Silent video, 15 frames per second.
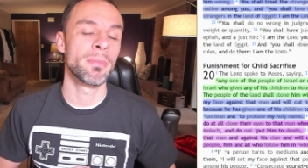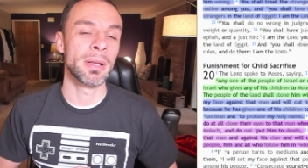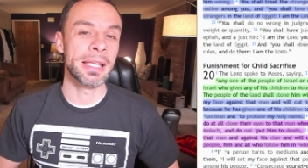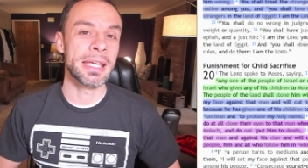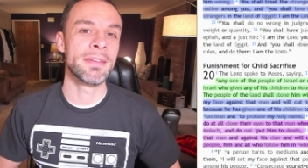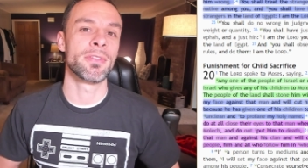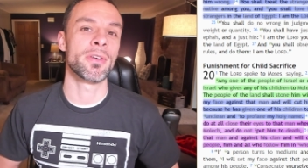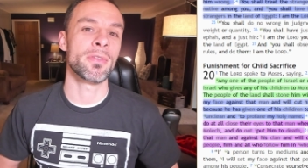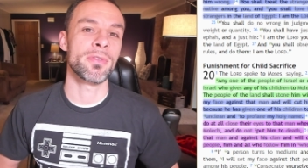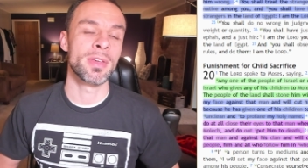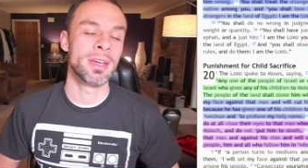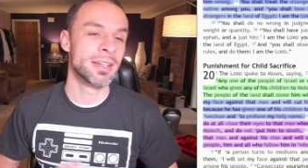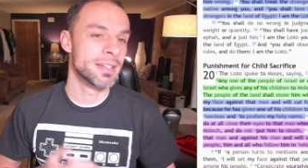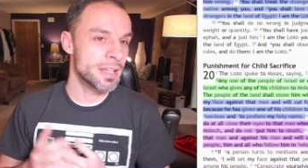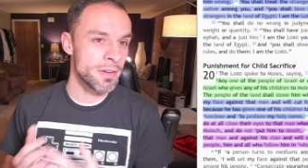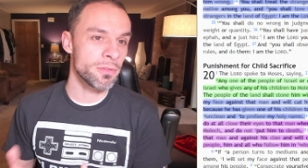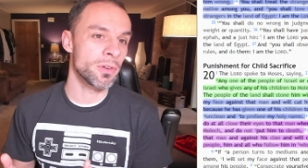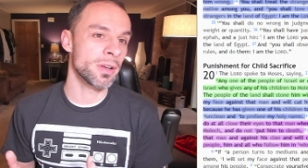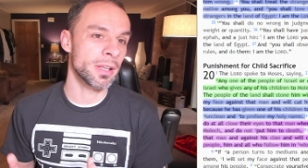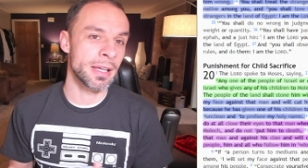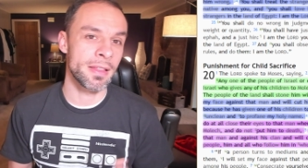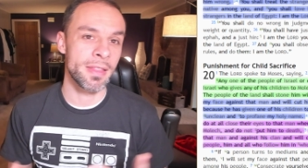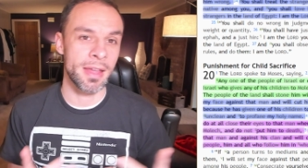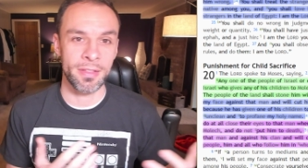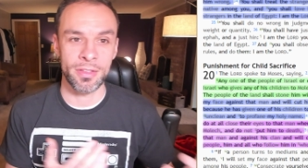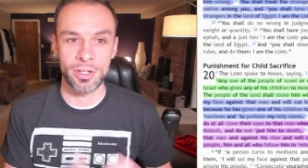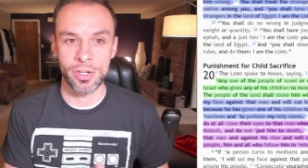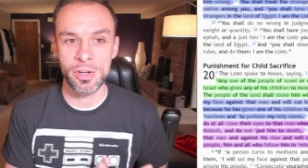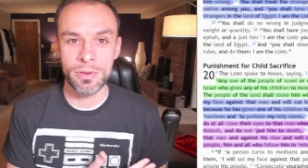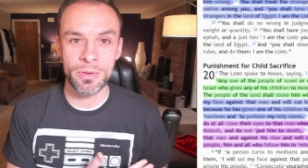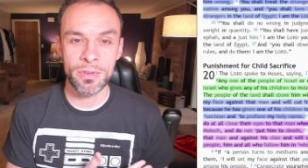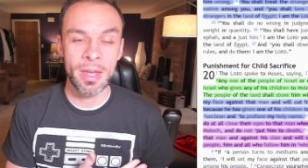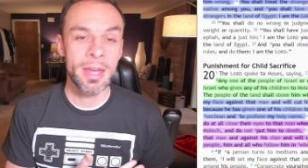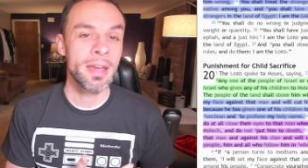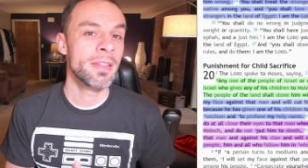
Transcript: believers differently than the Jews,